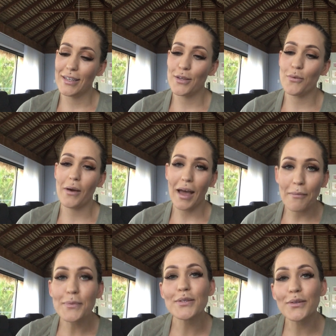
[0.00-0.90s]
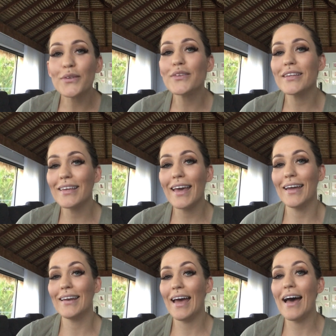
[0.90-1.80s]
you absolutely
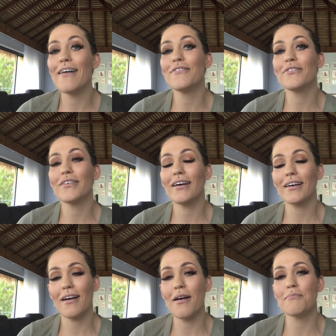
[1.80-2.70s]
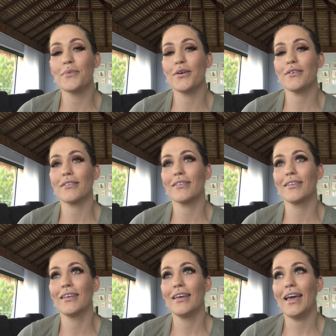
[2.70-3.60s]
can have a calm birth,
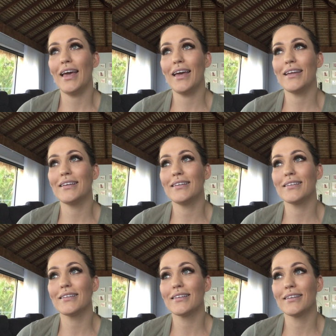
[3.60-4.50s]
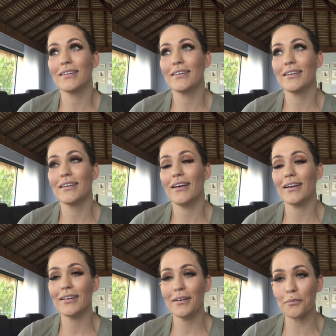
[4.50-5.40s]
and I
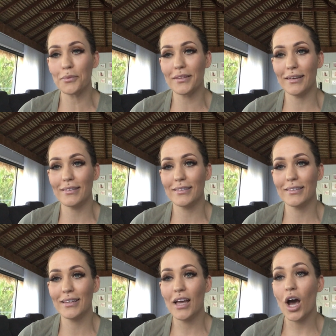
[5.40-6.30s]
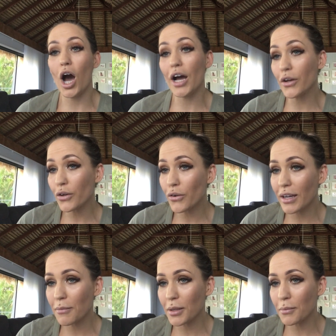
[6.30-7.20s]
can help with that. I don't
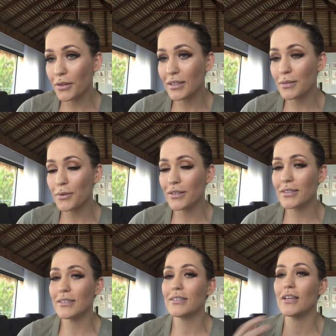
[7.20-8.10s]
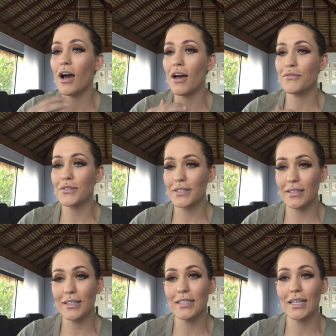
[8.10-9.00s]
create better birth experiences. I
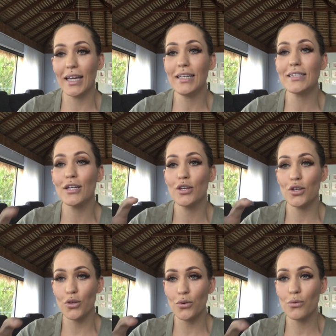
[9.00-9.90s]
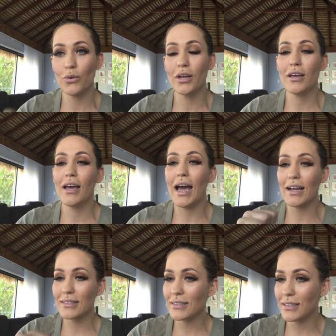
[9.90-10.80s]
facilitate you
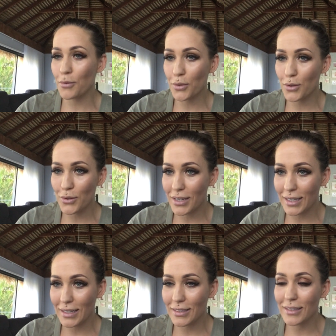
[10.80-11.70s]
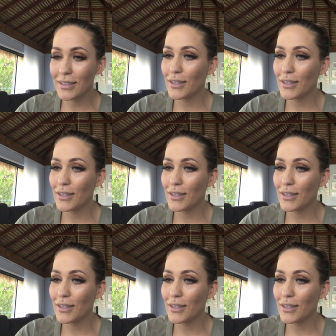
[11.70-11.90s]
accessing what you need